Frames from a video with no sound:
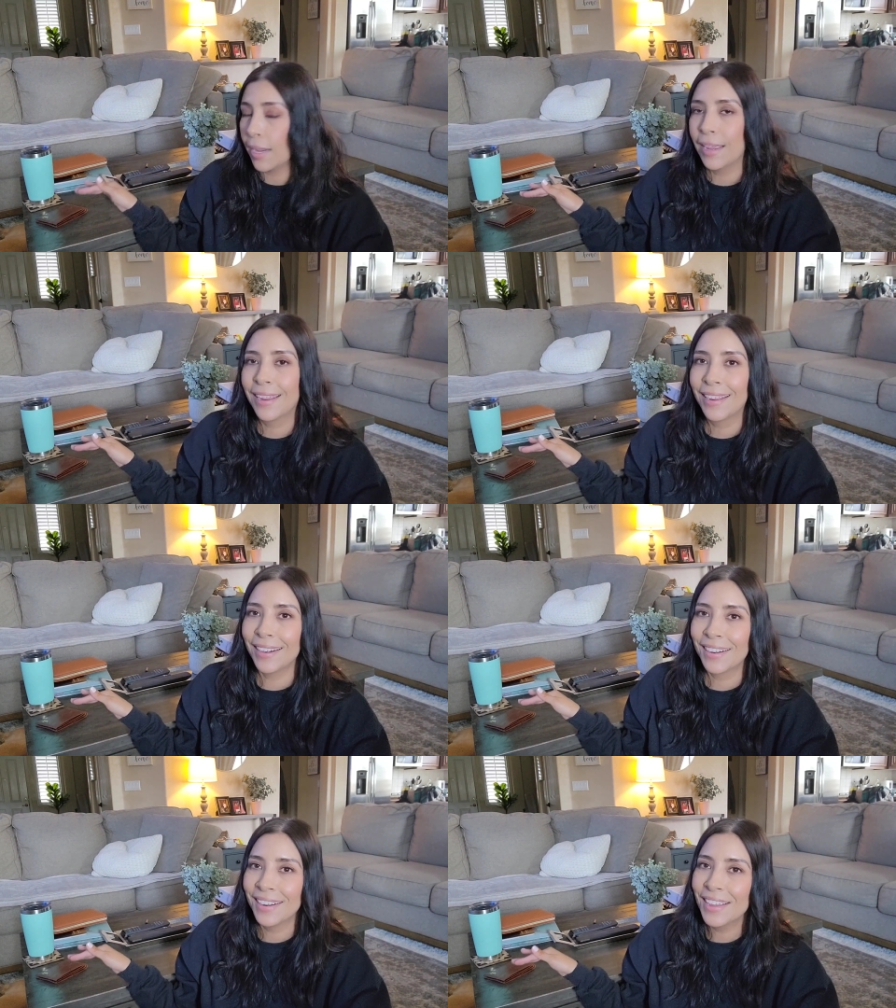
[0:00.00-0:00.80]
right
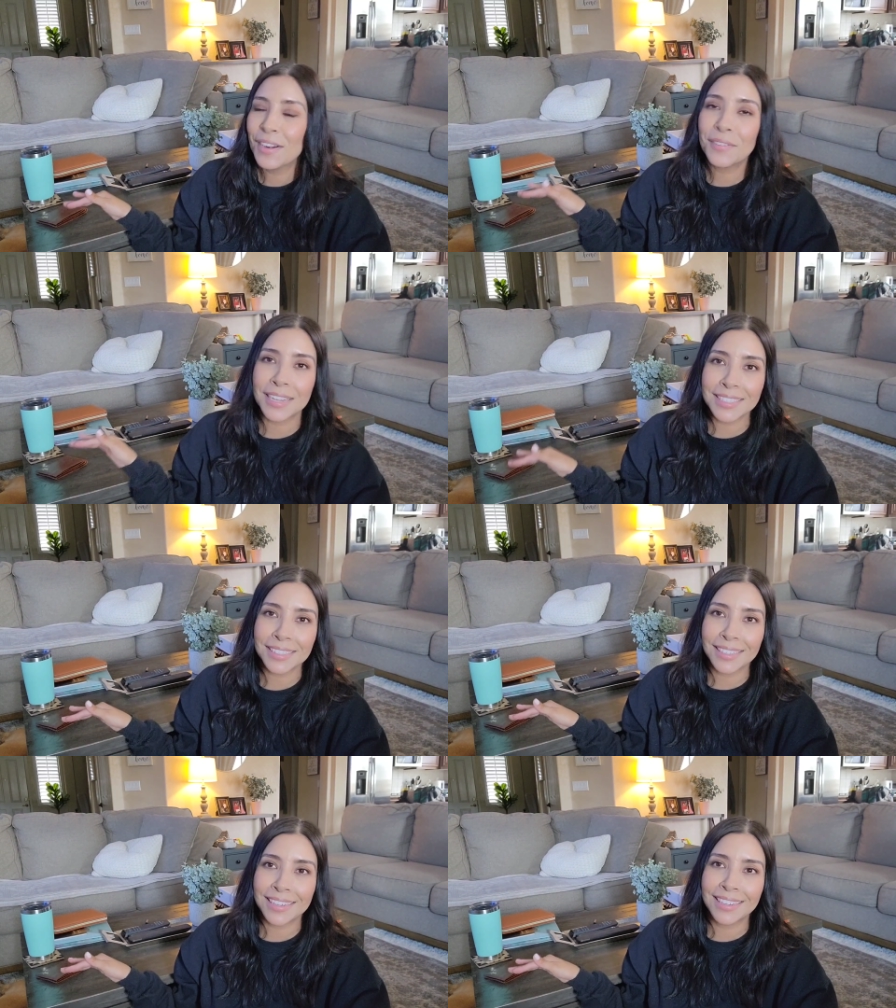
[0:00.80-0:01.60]
here
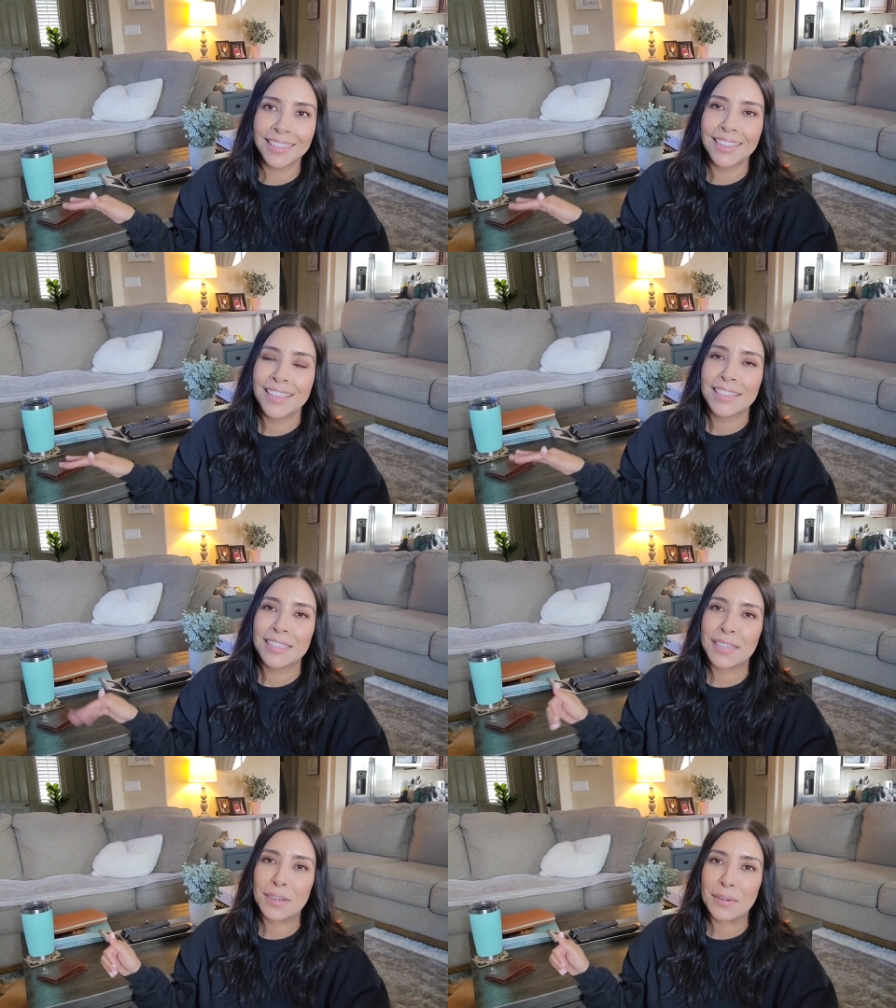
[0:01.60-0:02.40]
wrestling.
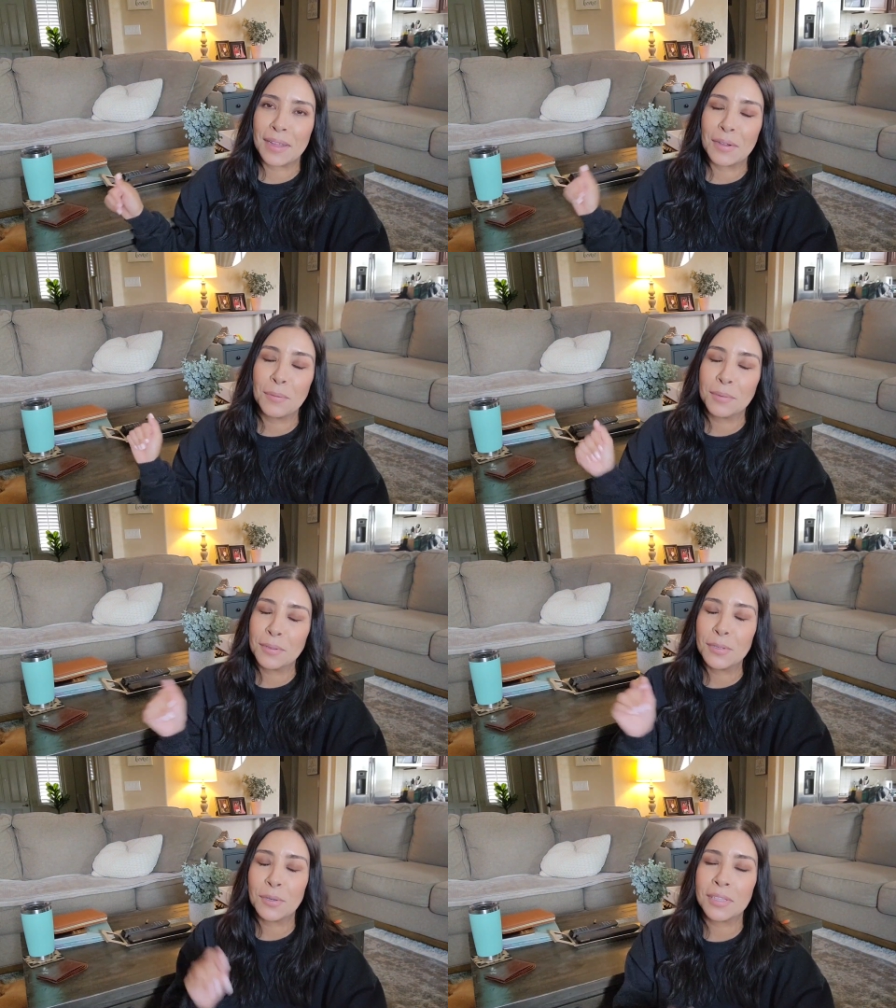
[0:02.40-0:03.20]
So I hope
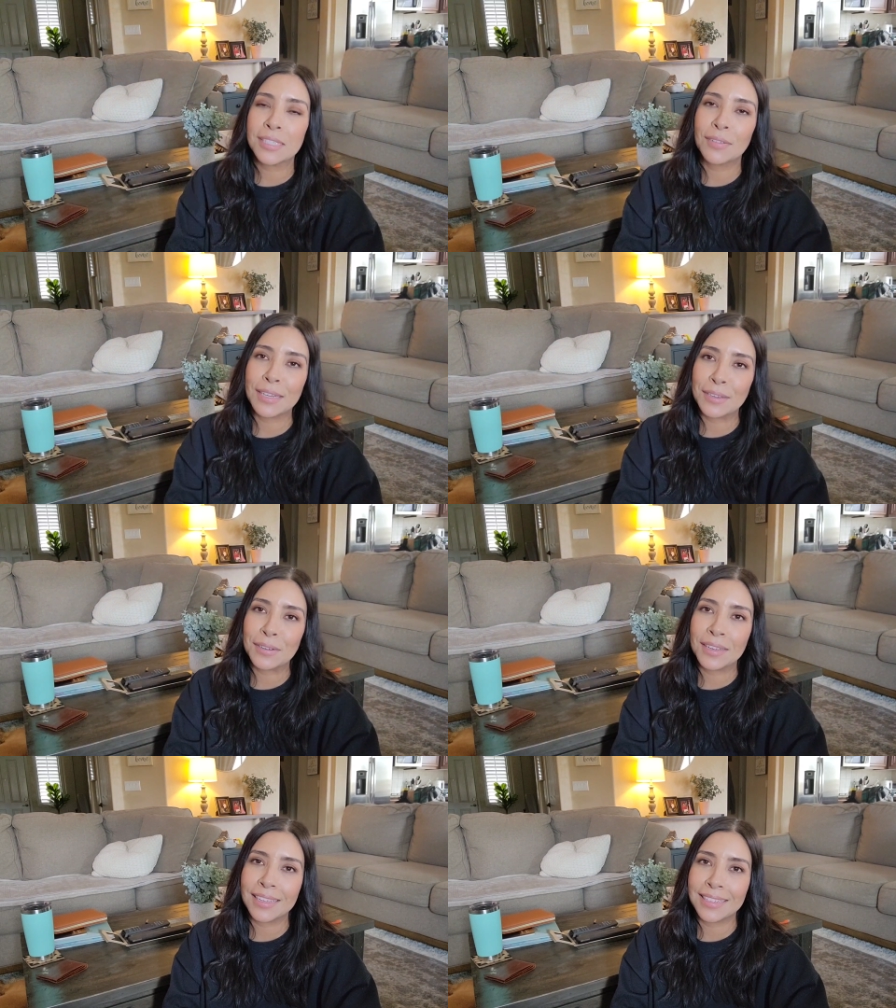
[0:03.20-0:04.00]
you enjoyed this
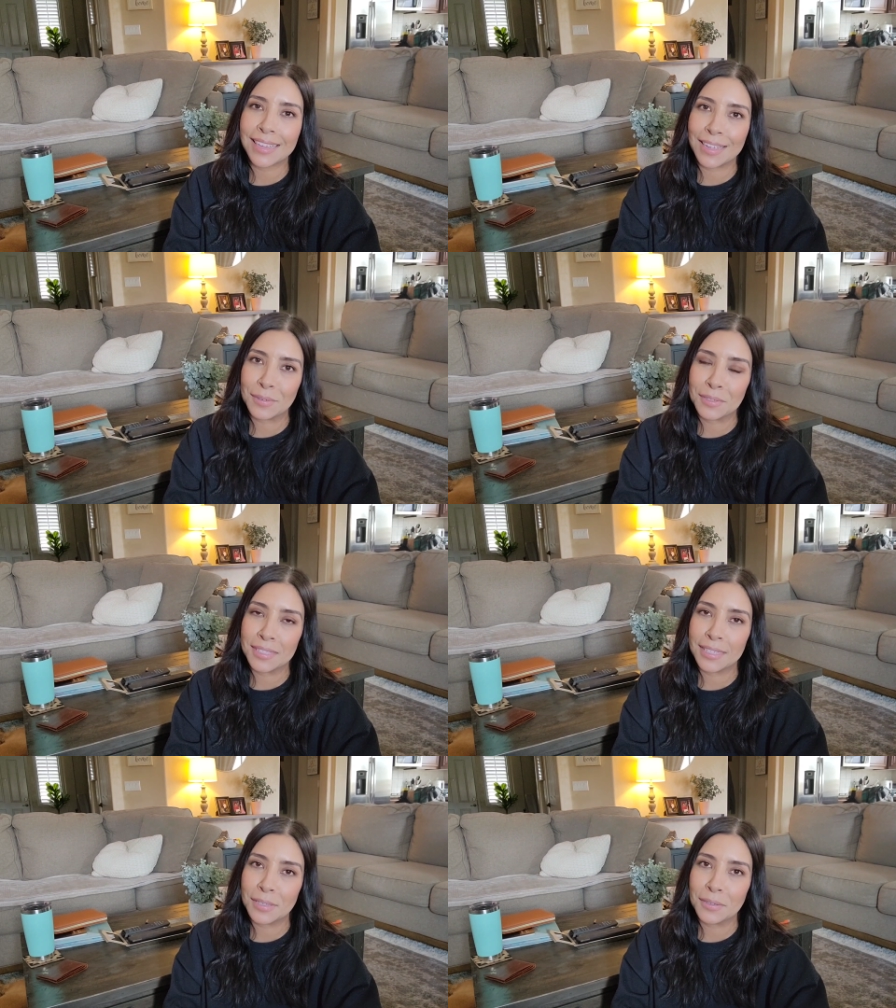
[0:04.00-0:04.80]
video and I will
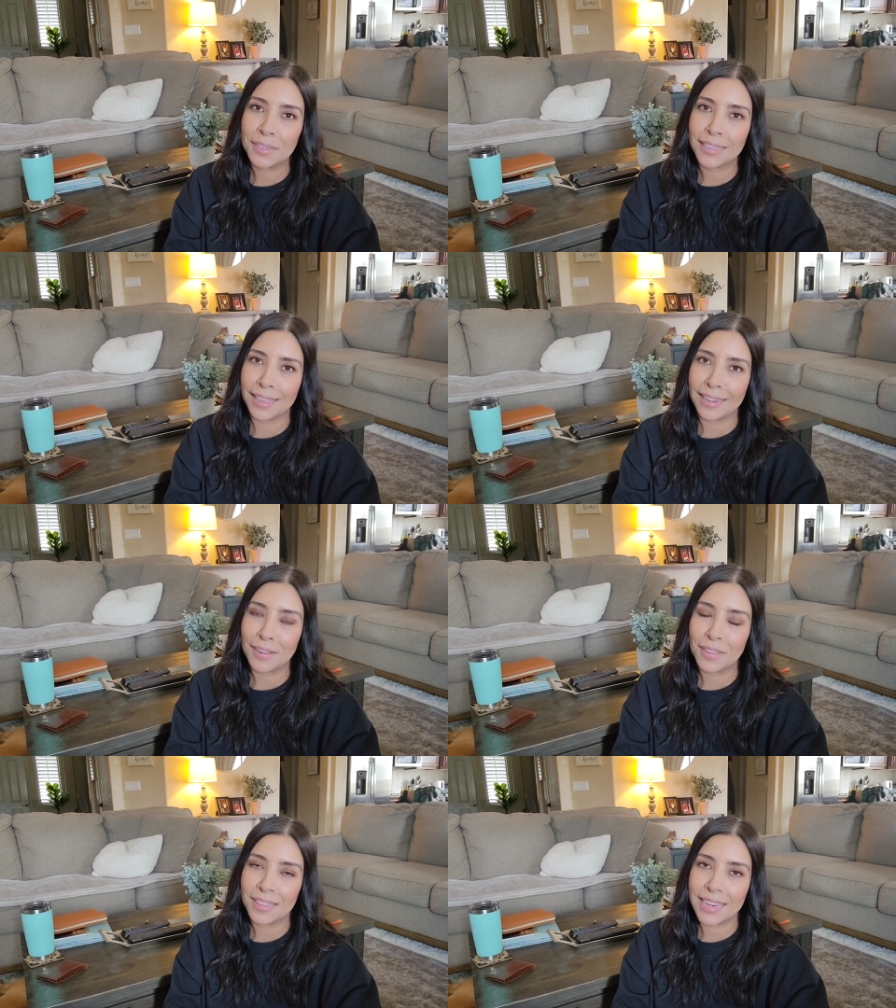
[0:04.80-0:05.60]
see you
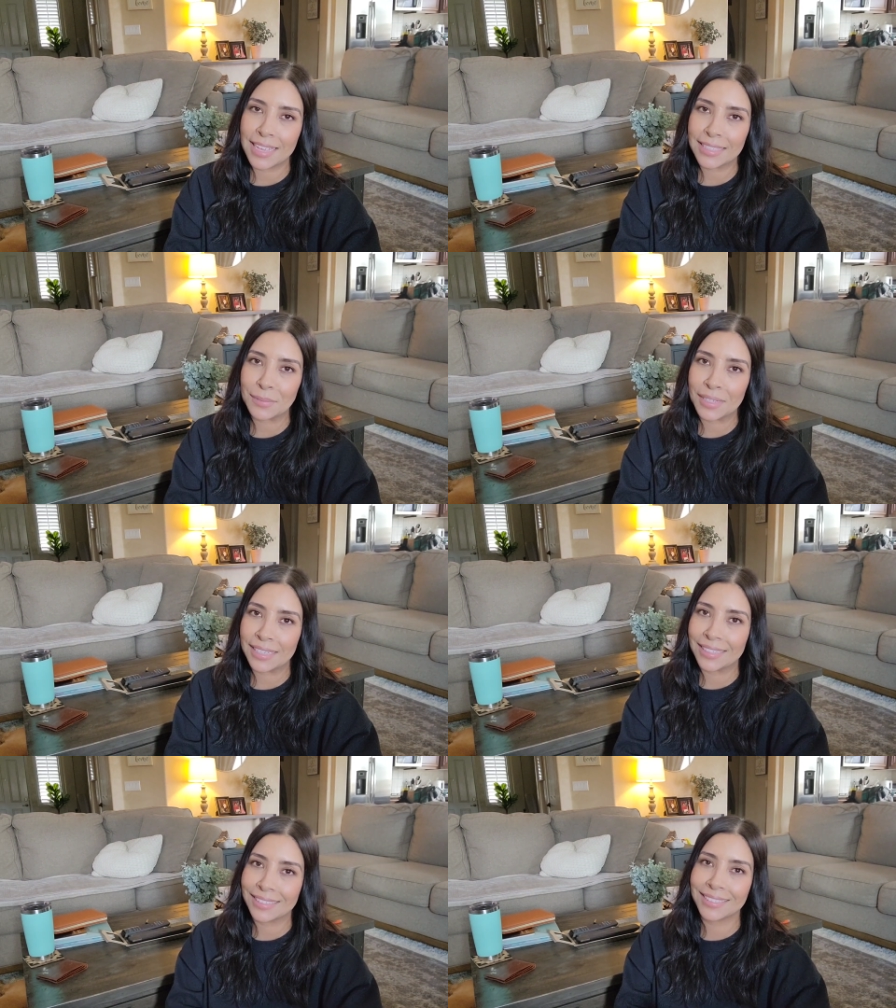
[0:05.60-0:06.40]
again on the next
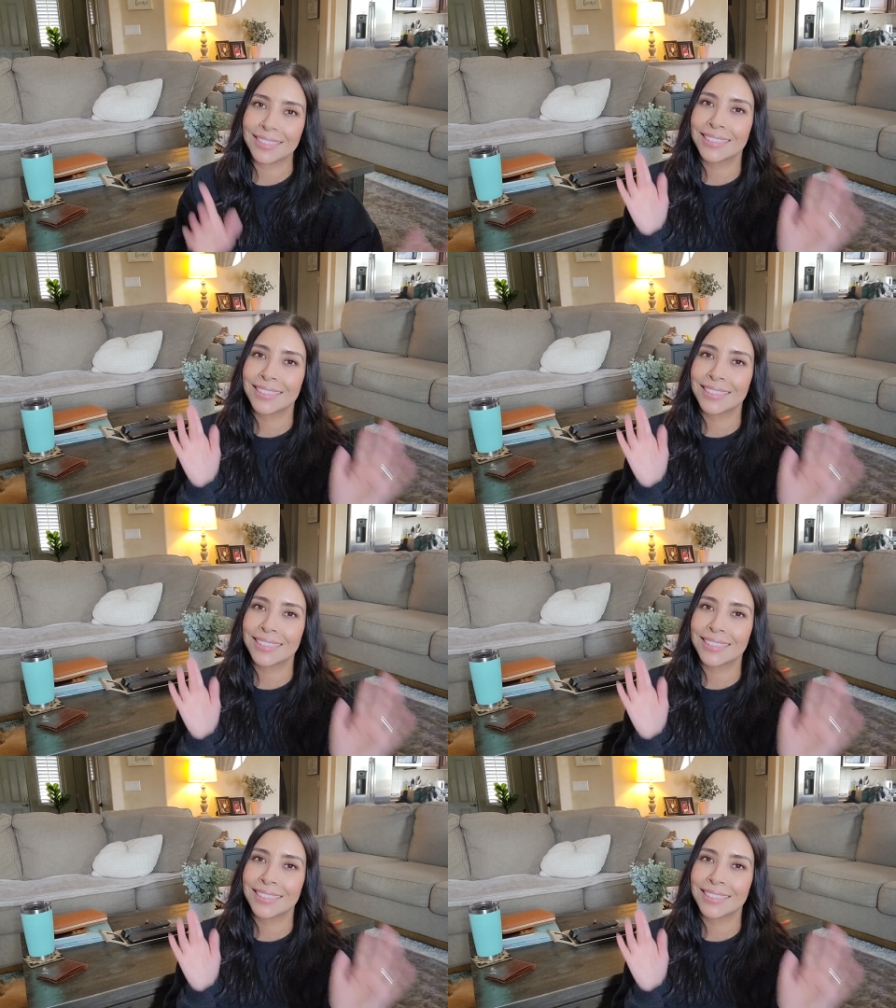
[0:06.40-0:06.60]
one.